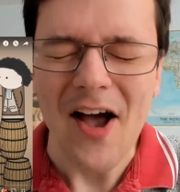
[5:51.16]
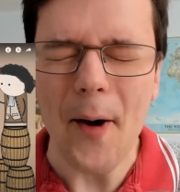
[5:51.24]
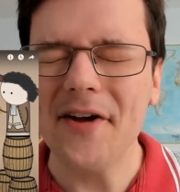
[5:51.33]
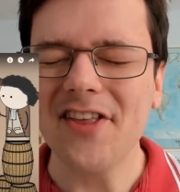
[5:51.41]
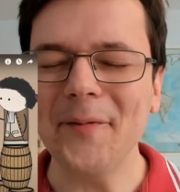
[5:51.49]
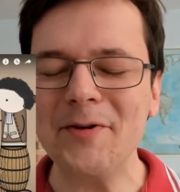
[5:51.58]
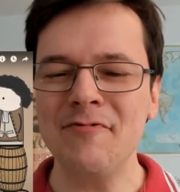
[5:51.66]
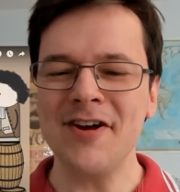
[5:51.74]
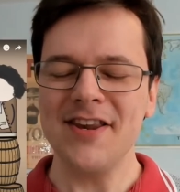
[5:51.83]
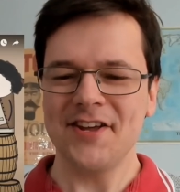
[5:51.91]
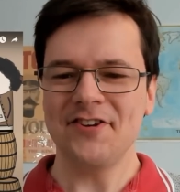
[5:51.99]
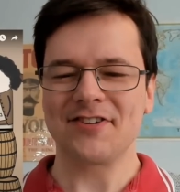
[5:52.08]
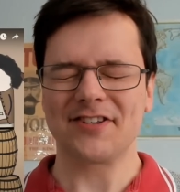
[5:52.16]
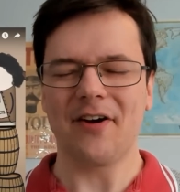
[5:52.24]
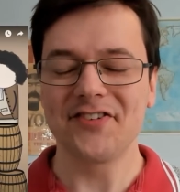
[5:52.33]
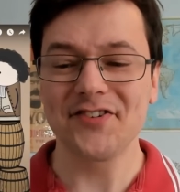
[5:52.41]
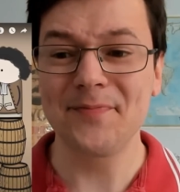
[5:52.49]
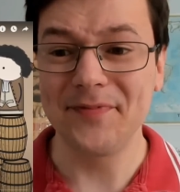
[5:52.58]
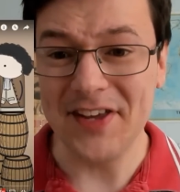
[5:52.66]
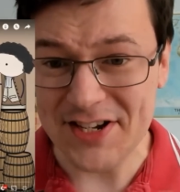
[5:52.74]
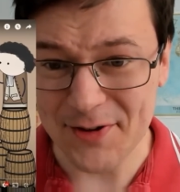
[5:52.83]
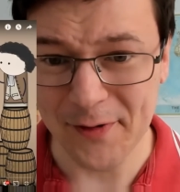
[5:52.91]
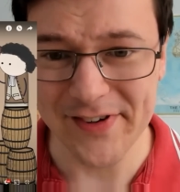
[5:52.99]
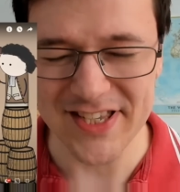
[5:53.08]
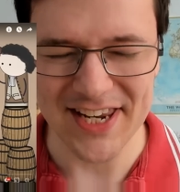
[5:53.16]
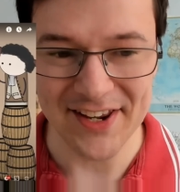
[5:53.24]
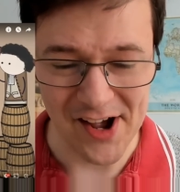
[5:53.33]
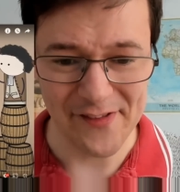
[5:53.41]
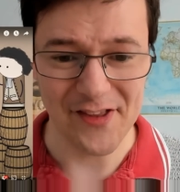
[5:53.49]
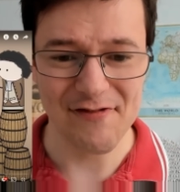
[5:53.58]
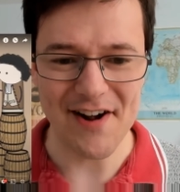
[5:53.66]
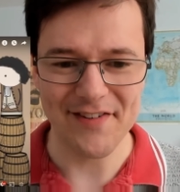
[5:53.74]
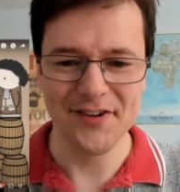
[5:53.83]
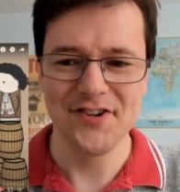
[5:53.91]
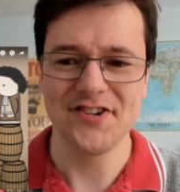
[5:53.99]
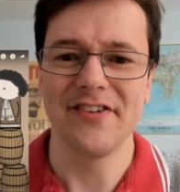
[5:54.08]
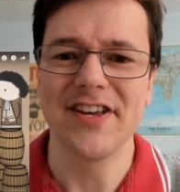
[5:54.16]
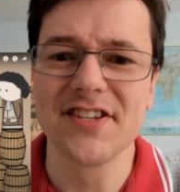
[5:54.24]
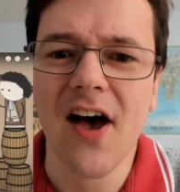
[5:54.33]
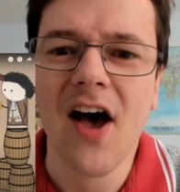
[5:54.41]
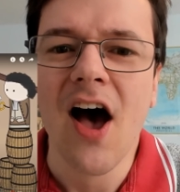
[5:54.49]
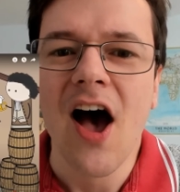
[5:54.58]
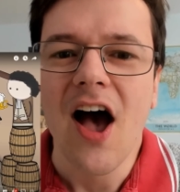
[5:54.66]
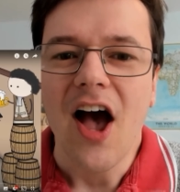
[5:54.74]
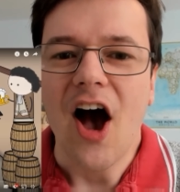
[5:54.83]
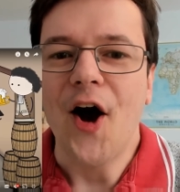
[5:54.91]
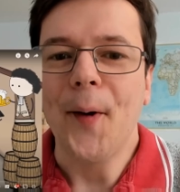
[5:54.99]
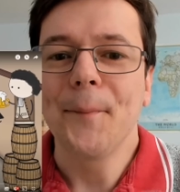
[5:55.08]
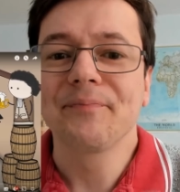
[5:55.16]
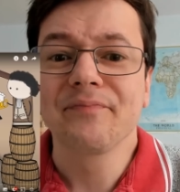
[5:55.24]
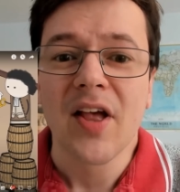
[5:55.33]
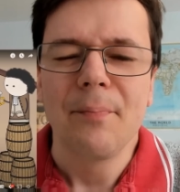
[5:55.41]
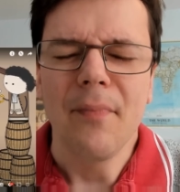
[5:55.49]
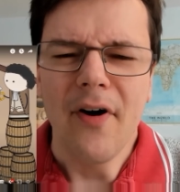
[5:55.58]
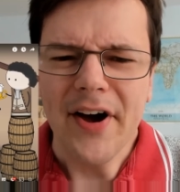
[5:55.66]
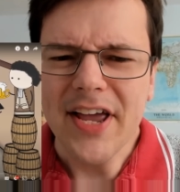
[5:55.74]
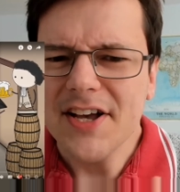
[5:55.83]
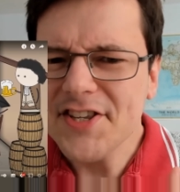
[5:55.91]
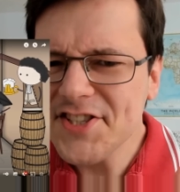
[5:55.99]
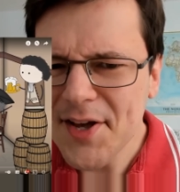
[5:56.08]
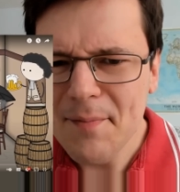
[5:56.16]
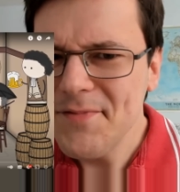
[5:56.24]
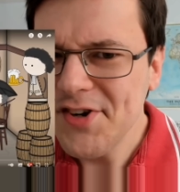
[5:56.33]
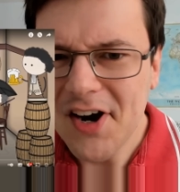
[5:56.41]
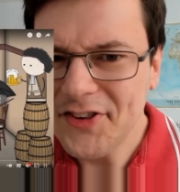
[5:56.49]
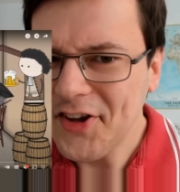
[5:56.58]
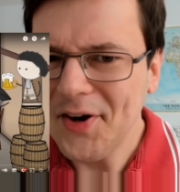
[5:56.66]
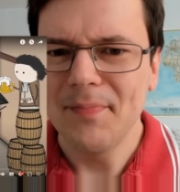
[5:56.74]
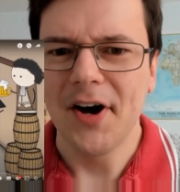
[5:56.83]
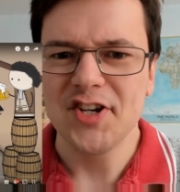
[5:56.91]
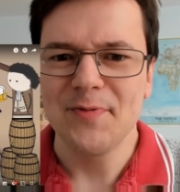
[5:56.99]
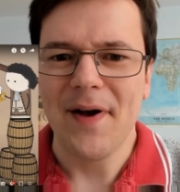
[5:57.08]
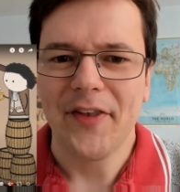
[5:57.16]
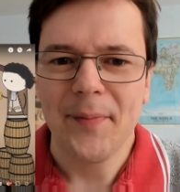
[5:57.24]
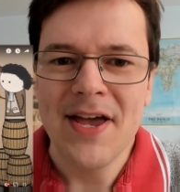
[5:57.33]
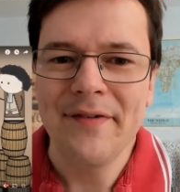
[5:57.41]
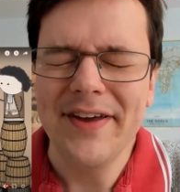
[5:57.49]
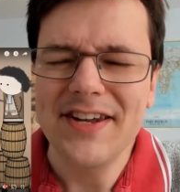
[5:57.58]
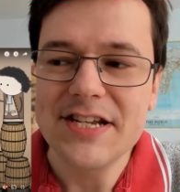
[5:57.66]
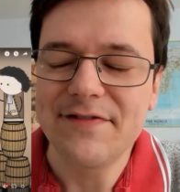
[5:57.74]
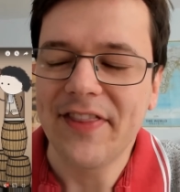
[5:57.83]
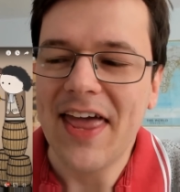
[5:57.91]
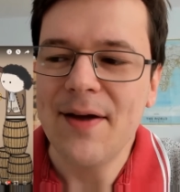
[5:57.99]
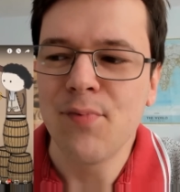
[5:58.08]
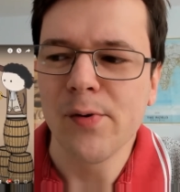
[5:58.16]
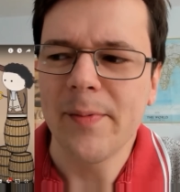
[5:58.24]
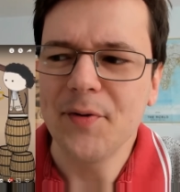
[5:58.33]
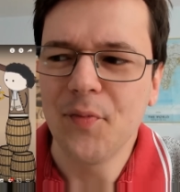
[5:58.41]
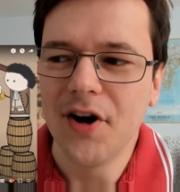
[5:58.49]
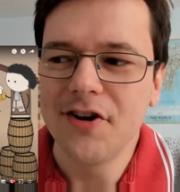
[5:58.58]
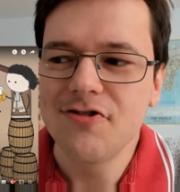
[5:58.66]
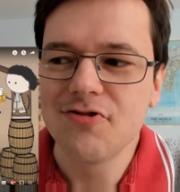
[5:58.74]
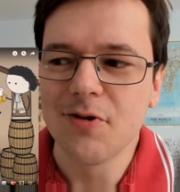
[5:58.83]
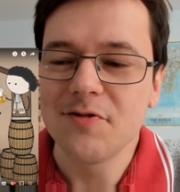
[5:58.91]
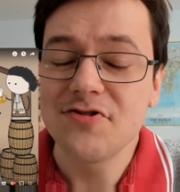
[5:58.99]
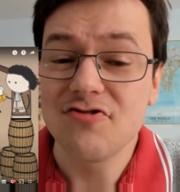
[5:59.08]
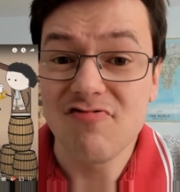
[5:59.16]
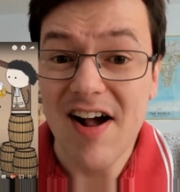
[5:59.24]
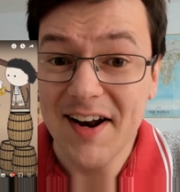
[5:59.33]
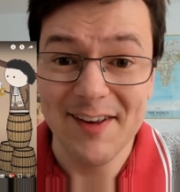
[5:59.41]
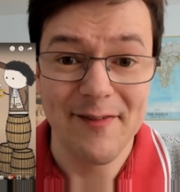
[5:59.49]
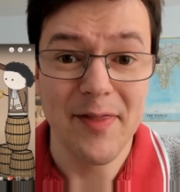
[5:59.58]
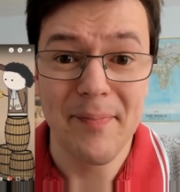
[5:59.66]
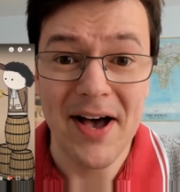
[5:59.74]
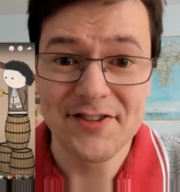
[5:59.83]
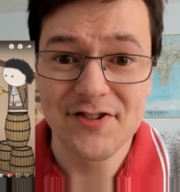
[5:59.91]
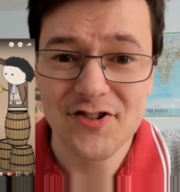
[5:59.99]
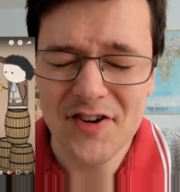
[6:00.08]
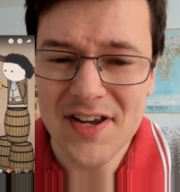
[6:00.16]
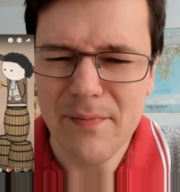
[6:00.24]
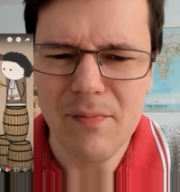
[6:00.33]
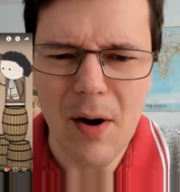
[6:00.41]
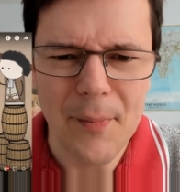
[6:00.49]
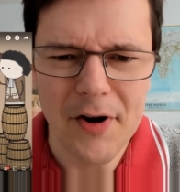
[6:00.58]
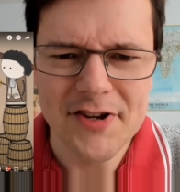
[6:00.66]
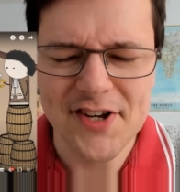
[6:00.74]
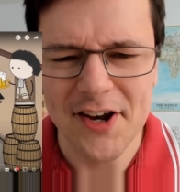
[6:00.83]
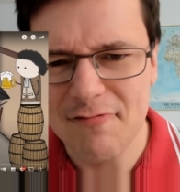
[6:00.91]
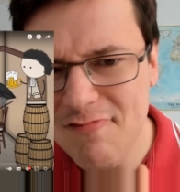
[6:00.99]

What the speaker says: I'm really interested. So these are obviously kind of the revolutionaries. My assumption, I don't know much about the period, is they probably weren't drawn directly from the peasantry. Most kind of